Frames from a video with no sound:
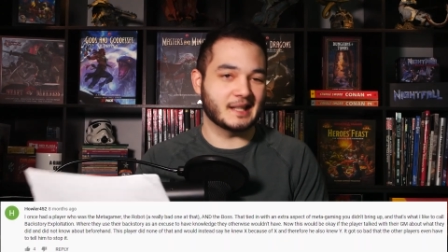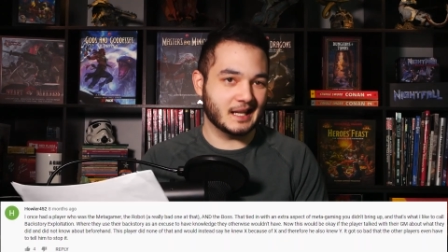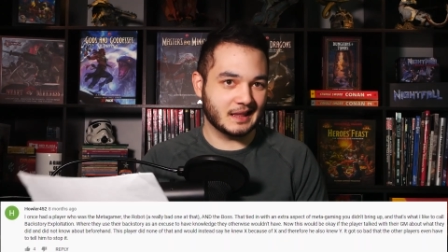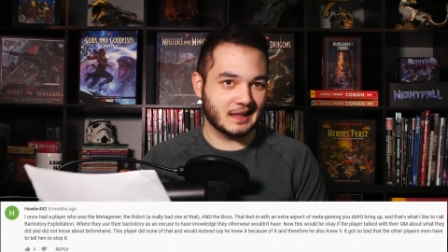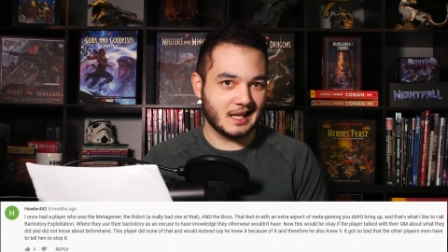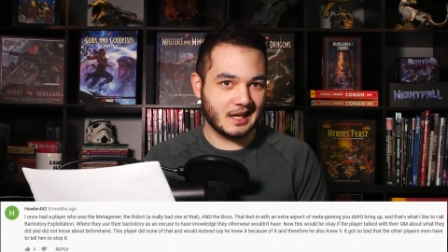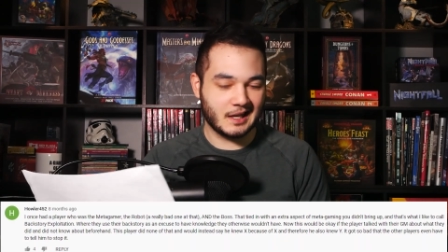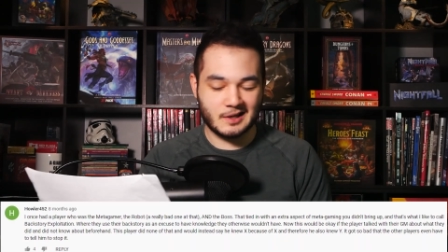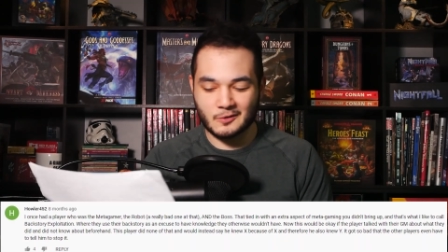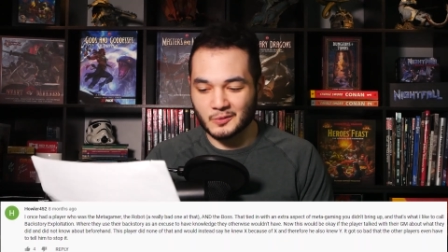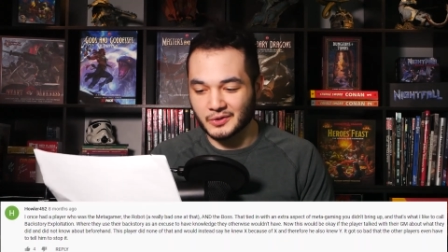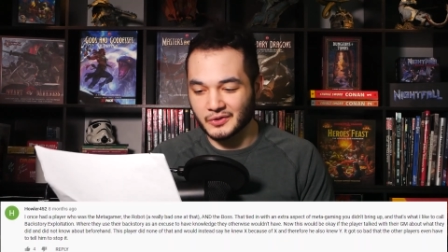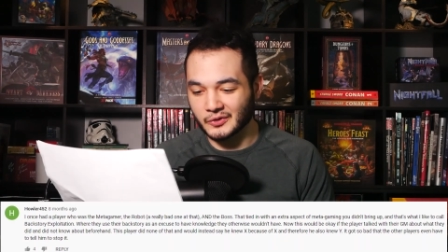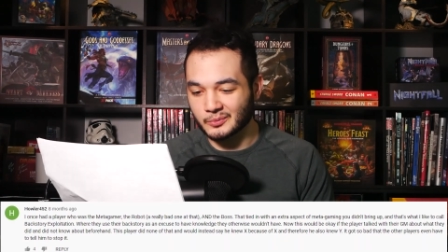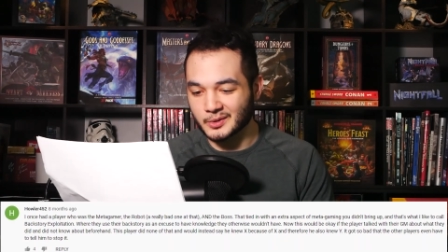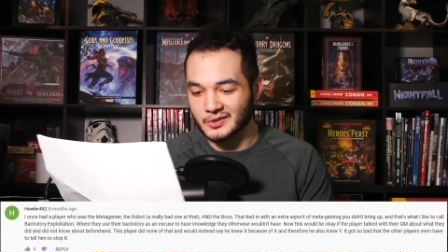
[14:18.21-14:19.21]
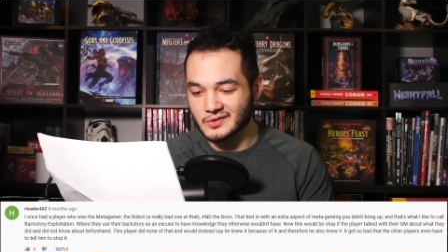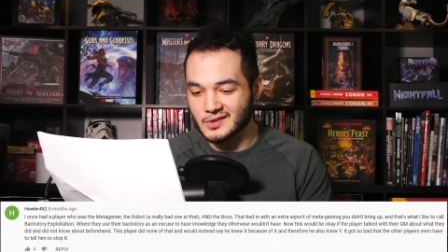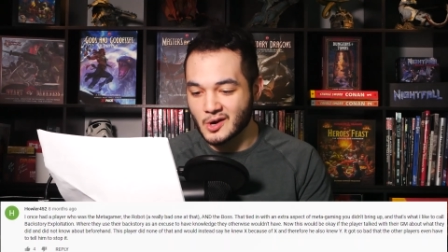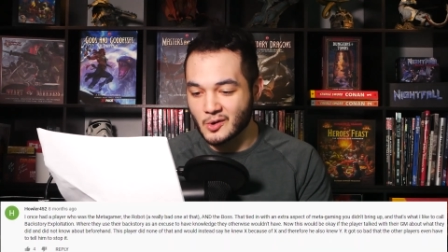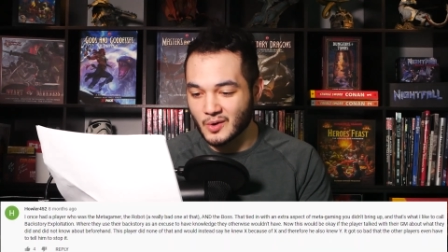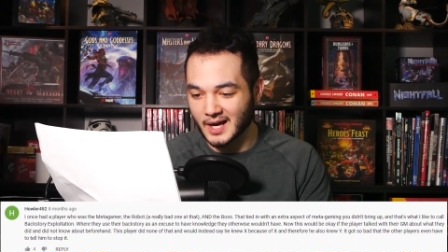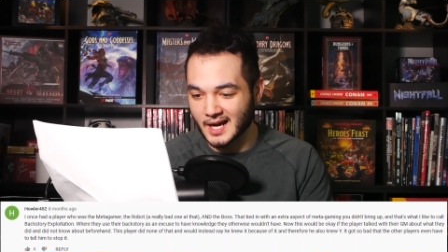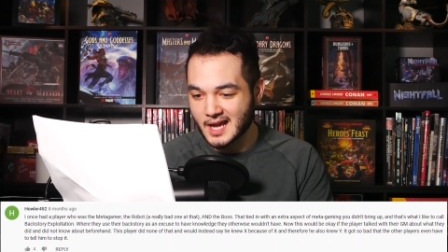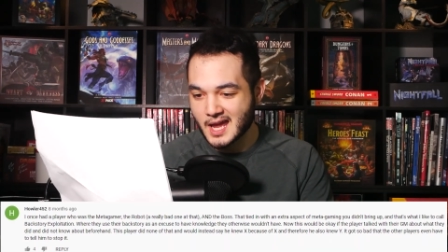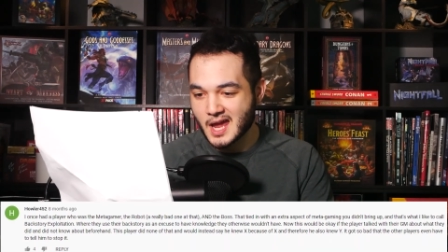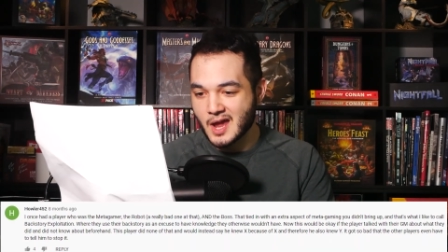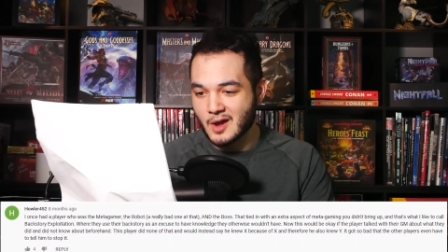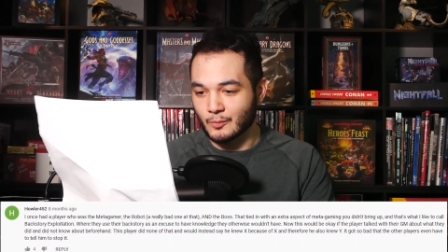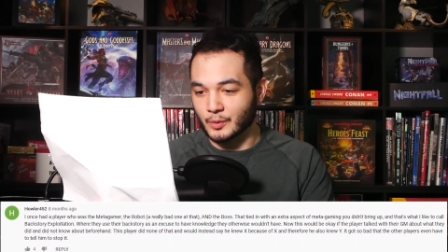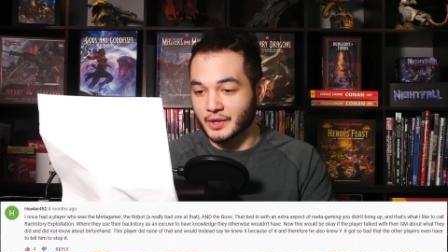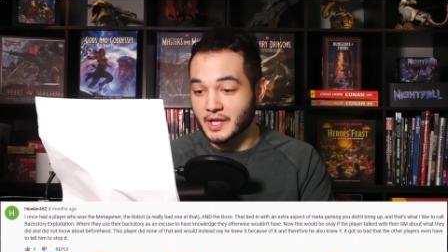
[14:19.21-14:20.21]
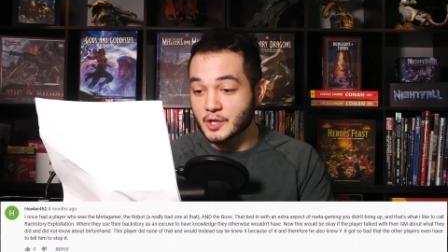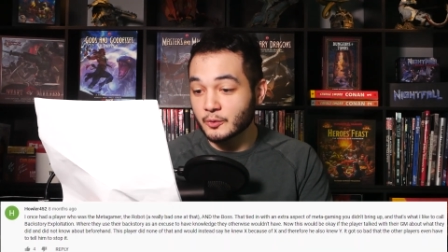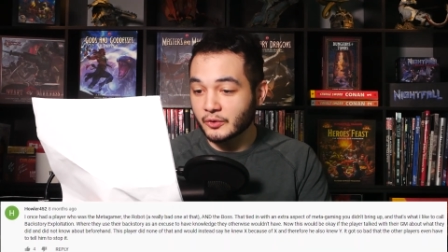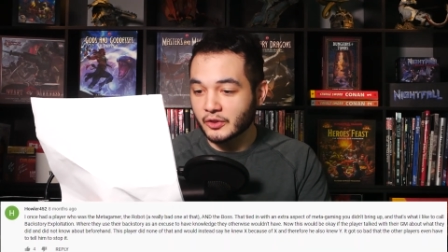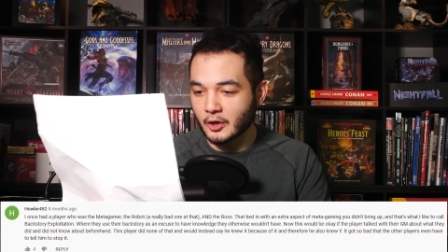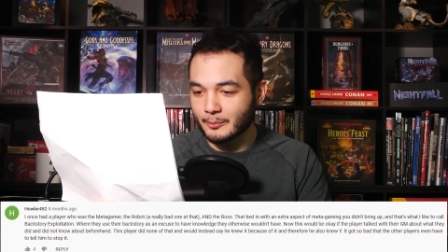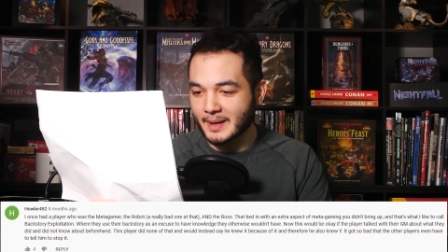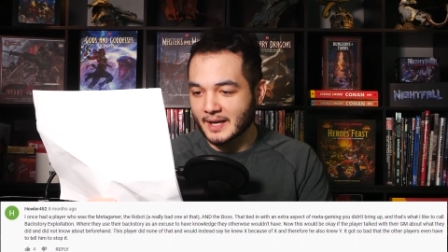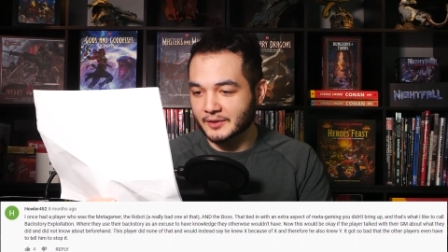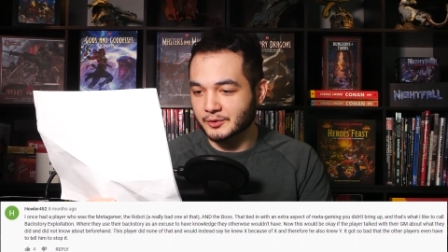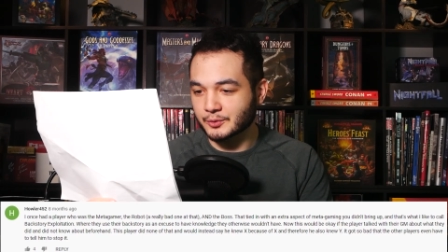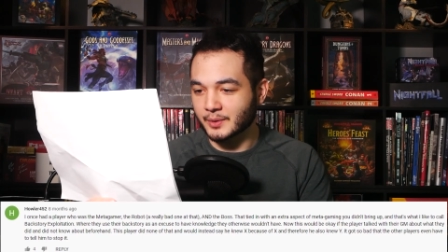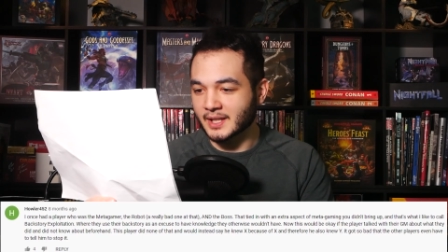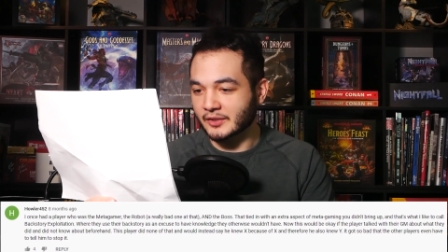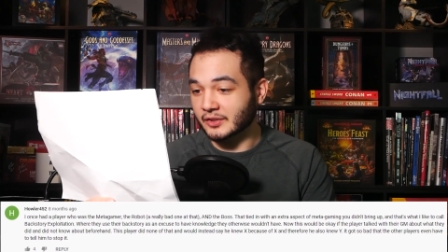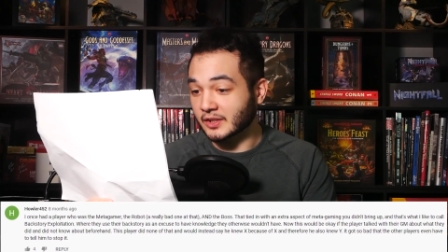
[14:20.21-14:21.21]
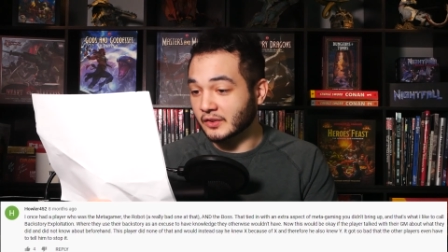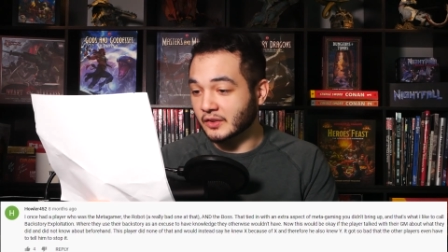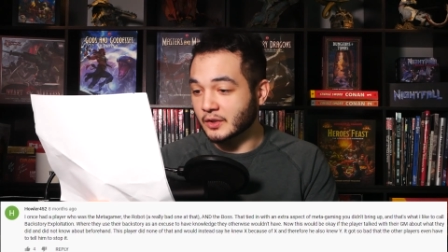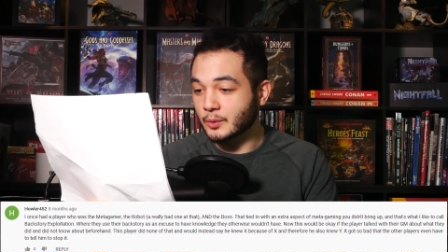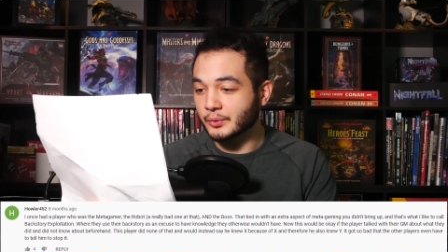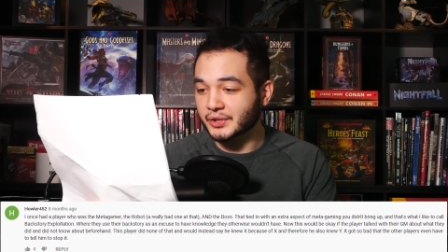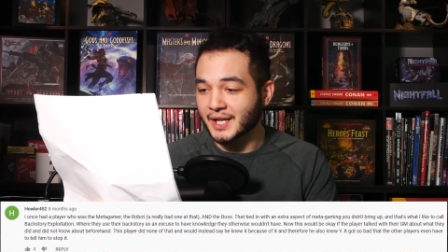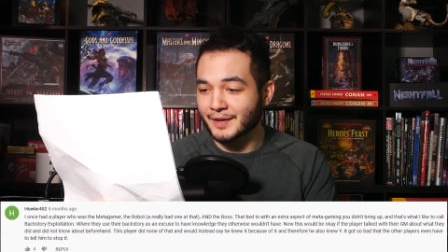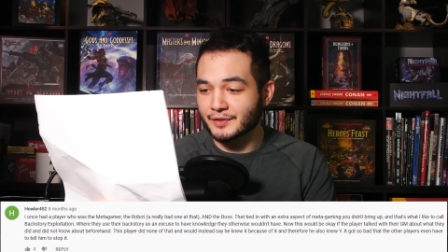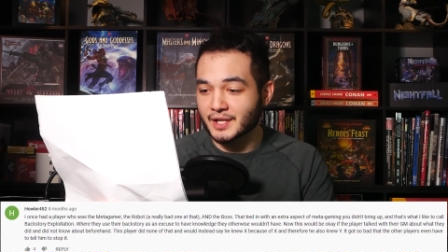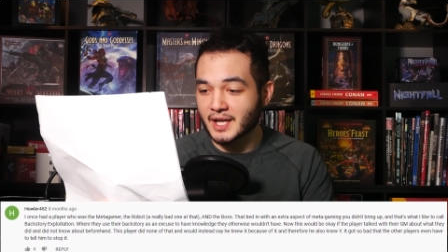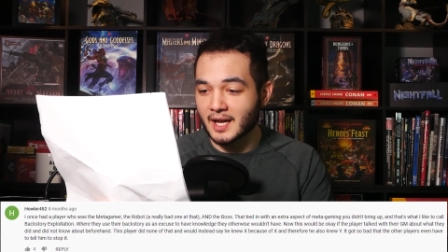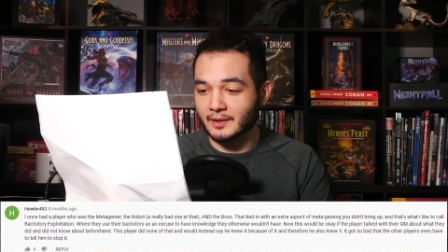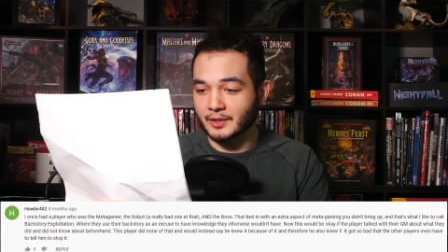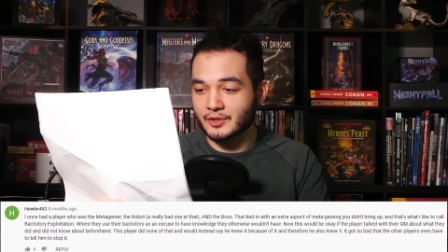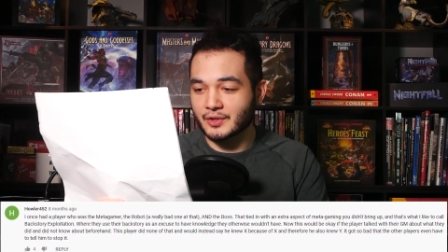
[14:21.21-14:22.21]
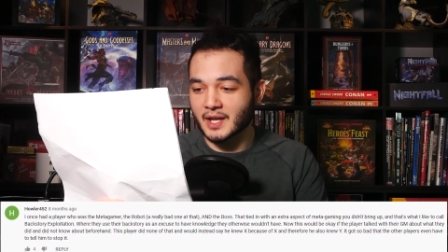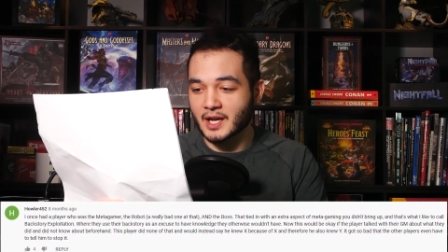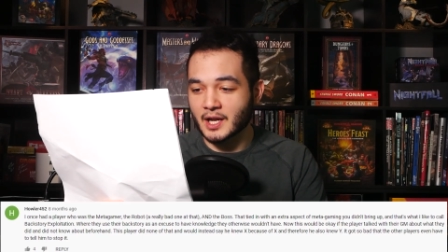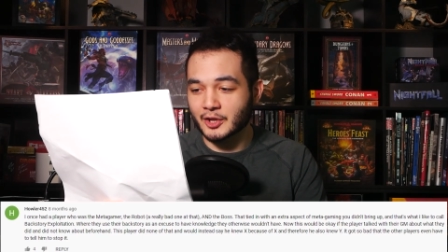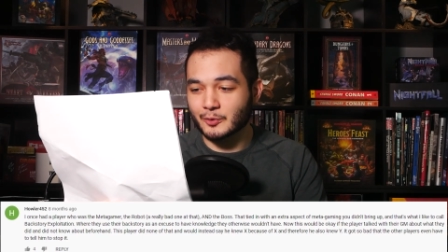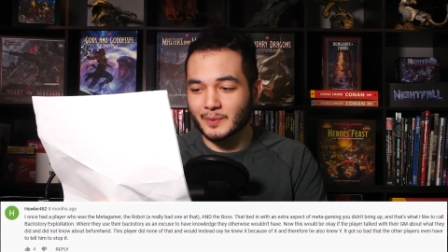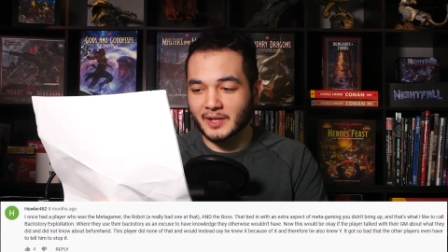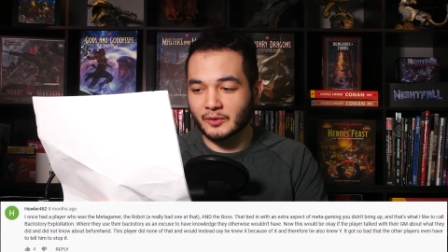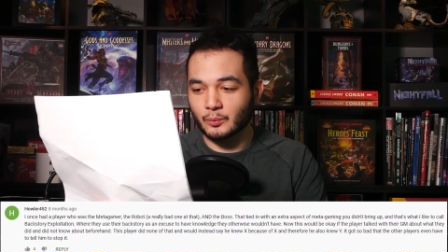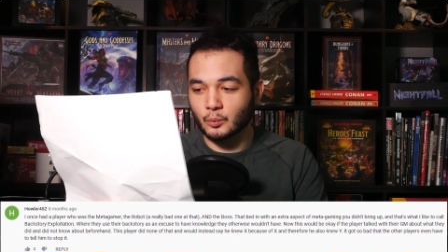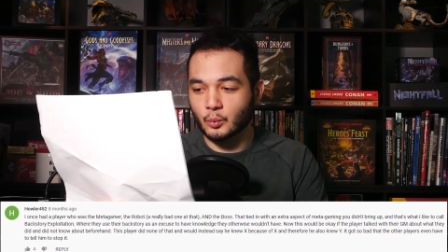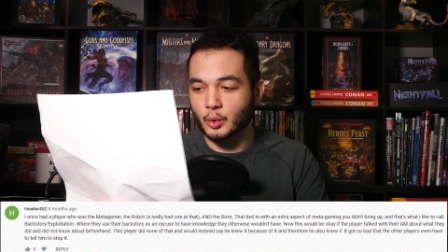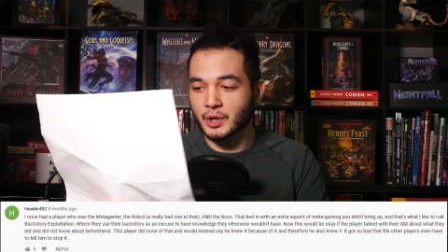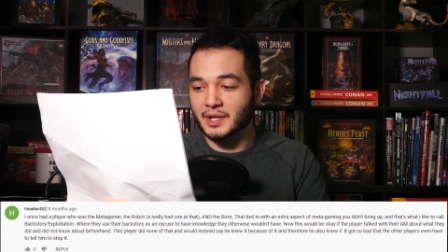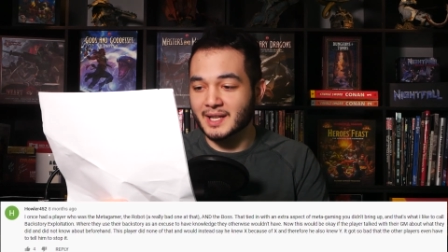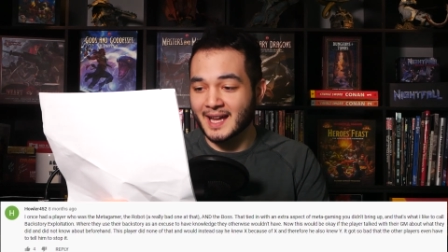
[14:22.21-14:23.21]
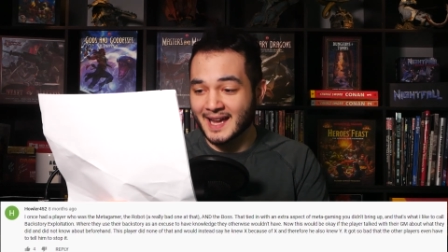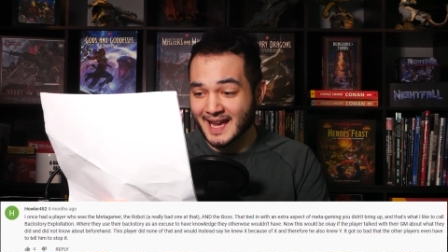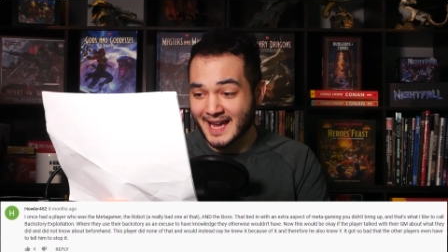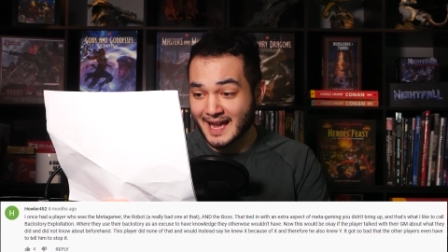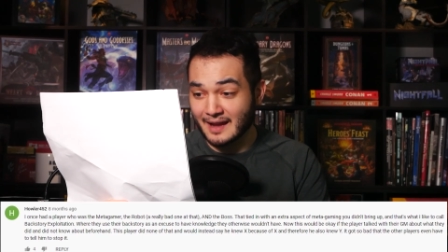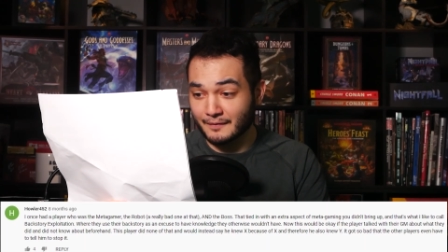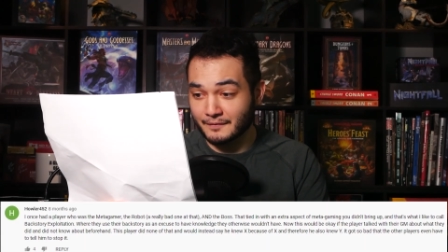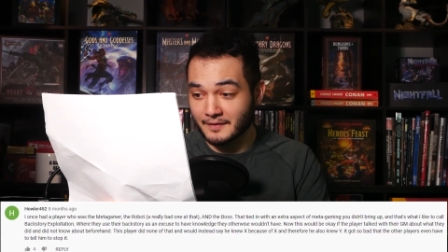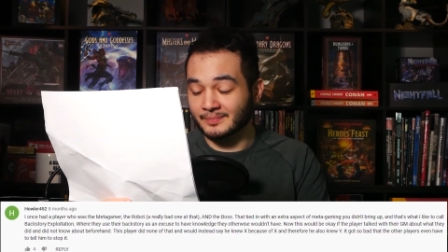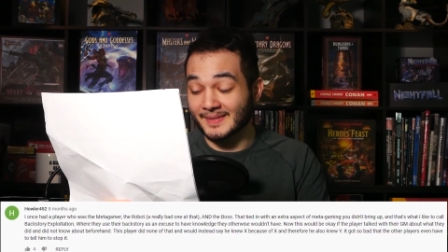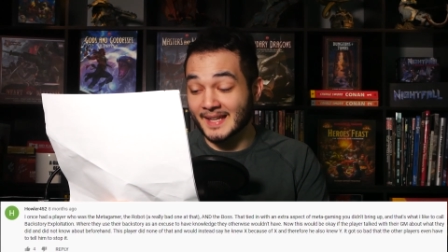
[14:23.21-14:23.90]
I think I know where this one is going, where they use their backstory as an excuse to have knowledge they otherwise wouldn't have.